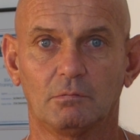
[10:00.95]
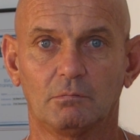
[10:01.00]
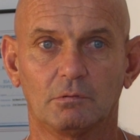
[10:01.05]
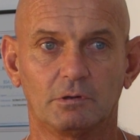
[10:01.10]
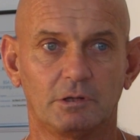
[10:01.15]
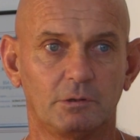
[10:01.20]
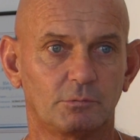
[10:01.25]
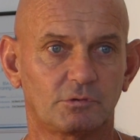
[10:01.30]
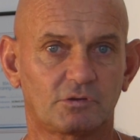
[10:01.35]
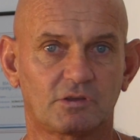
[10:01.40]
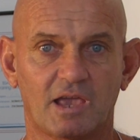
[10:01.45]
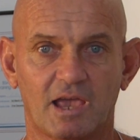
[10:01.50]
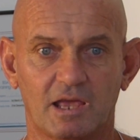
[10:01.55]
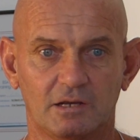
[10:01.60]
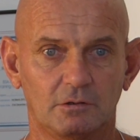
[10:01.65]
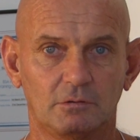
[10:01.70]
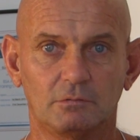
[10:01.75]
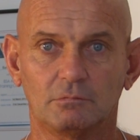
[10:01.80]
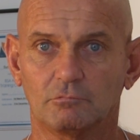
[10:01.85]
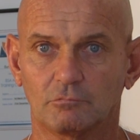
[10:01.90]
Well, here was
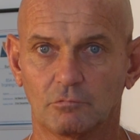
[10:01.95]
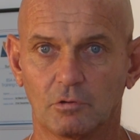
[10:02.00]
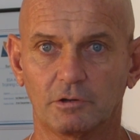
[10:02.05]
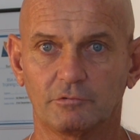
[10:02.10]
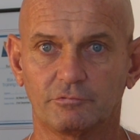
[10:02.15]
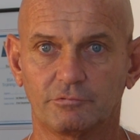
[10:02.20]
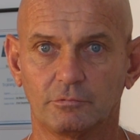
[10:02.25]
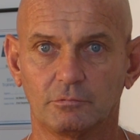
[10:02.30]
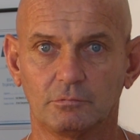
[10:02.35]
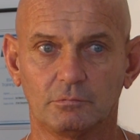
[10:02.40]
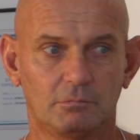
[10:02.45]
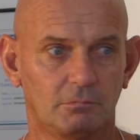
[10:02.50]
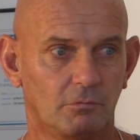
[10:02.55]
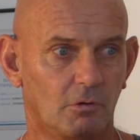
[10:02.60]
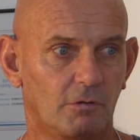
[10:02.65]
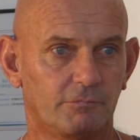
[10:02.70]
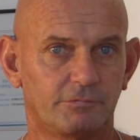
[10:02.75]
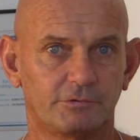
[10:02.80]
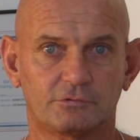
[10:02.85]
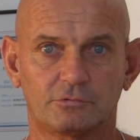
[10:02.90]
cannon, rifle,
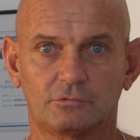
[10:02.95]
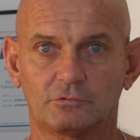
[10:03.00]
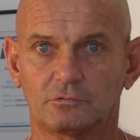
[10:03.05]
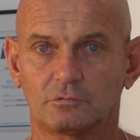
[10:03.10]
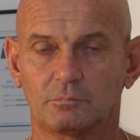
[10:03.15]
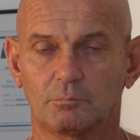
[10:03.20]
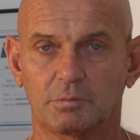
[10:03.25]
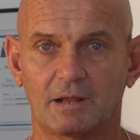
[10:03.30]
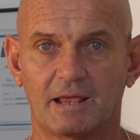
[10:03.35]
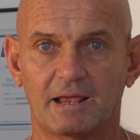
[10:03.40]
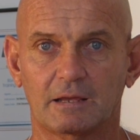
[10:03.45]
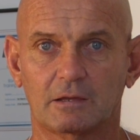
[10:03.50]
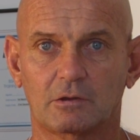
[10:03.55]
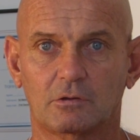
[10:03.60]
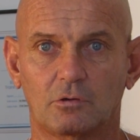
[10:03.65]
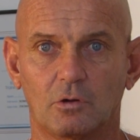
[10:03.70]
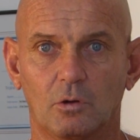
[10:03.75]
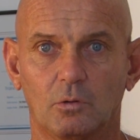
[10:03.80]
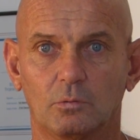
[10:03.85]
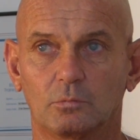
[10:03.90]
officers,
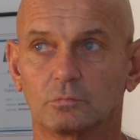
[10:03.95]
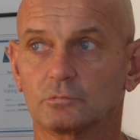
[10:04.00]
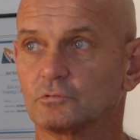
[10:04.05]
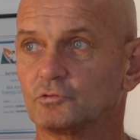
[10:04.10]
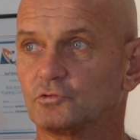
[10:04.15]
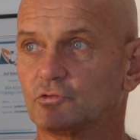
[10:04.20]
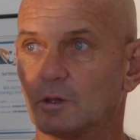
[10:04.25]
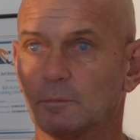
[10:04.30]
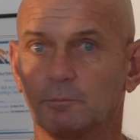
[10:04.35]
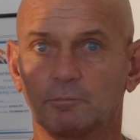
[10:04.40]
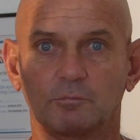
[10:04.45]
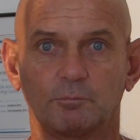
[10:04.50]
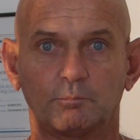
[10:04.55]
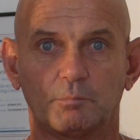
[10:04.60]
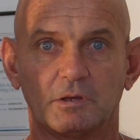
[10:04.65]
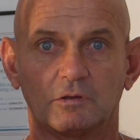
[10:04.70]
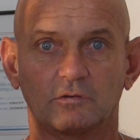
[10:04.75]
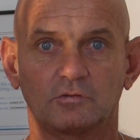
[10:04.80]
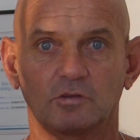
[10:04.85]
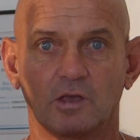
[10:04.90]
black, gold, ships,
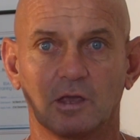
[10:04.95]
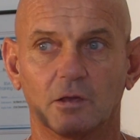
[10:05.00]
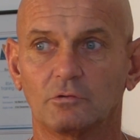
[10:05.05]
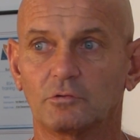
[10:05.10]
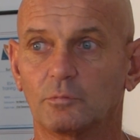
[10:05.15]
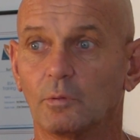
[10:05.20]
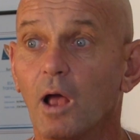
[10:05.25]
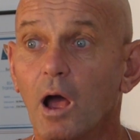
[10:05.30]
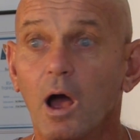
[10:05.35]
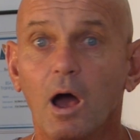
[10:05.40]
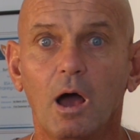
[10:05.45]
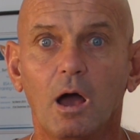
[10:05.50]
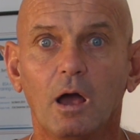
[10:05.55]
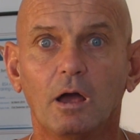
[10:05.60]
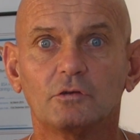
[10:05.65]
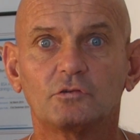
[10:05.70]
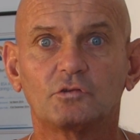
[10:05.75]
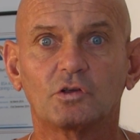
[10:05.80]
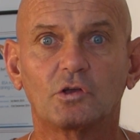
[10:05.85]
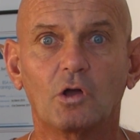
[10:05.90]
big sails.
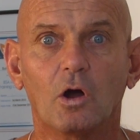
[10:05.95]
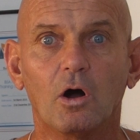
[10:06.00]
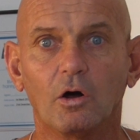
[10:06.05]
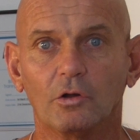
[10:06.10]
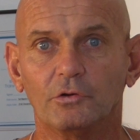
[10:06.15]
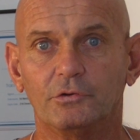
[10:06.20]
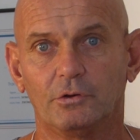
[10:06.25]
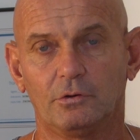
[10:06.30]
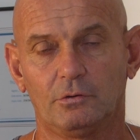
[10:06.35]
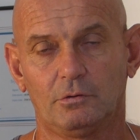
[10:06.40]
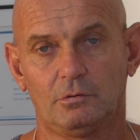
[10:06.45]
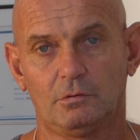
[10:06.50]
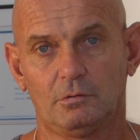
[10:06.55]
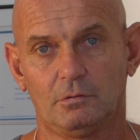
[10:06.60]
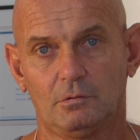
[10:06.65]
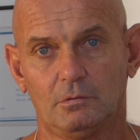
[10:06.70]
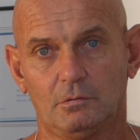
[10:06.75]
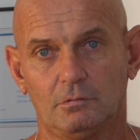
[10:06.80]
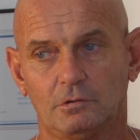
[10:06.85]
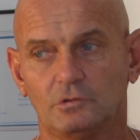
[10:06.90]
To God.
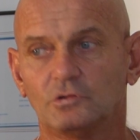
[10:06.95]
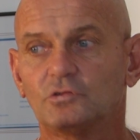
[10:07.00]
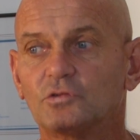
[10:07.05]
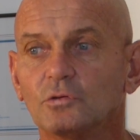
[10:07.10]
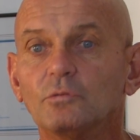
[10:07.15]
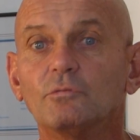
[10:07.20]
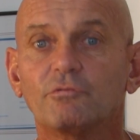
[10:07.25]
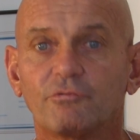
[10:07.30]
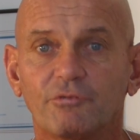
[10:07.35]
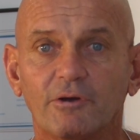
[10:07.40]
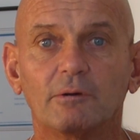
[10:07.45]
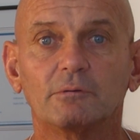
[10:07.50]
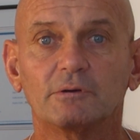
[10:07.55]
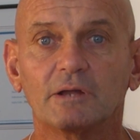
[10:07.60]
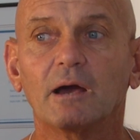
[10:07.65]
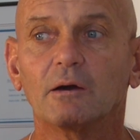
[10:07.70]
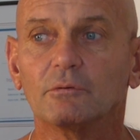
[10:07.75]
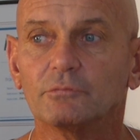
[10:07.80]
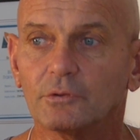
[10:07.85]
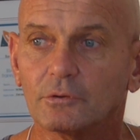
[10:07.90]
They soon found
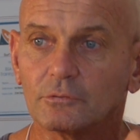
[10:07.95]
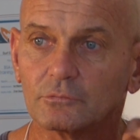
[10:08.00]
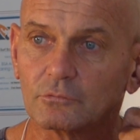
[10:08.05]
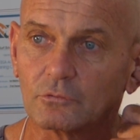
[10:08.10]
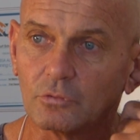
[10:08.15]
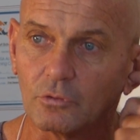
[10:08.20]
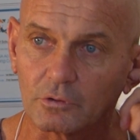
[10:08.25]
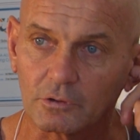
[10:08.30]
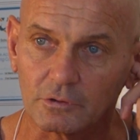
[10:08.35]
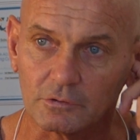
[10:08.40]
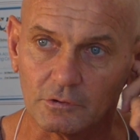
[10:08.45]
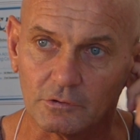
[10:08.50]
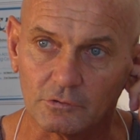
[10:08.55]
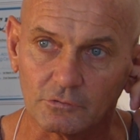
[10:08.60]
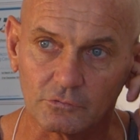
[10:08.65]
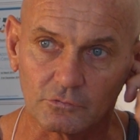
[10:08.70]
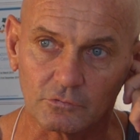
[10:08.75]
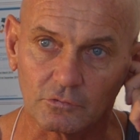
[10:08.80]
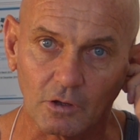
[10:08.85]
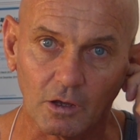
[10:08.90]
out that Cook and
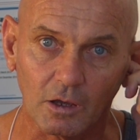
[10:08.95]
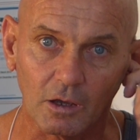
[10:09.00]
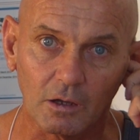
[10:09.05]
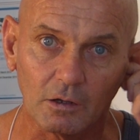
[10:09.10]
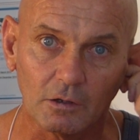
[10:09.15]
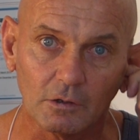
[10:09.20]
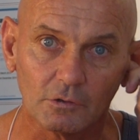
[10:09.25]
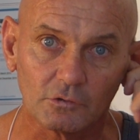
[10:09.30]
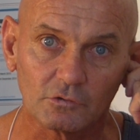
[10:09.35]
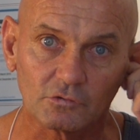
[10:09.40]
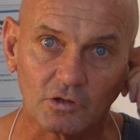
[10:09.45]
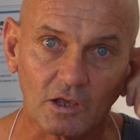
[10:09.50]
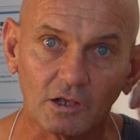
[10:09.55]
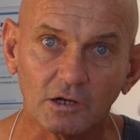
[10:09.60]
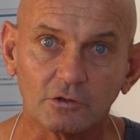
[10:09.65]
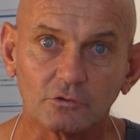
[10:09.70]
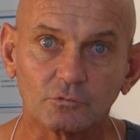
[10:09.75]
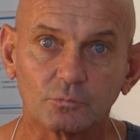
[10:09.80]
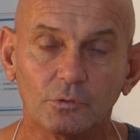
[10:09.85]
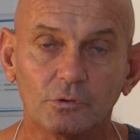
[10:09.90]
his
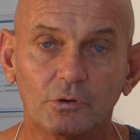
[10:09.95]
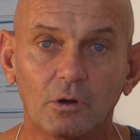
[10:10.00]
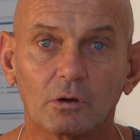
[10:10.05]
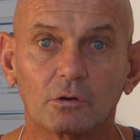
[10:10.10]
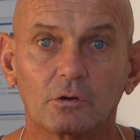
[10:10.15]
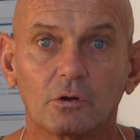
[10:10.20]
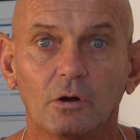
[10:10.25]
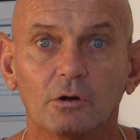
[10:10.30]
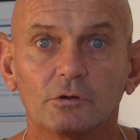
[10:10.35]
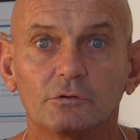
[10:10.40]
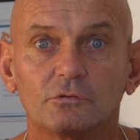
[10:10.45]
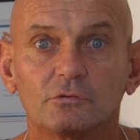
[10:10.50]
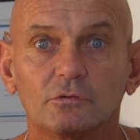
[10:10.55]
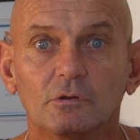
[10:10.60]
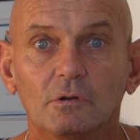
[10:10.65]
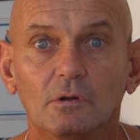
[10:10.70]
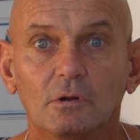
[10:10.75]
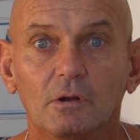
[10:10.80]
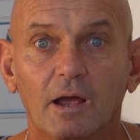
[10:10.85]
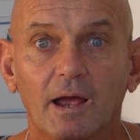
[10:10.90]
sailors were not
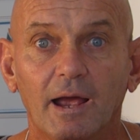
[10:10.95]
gods.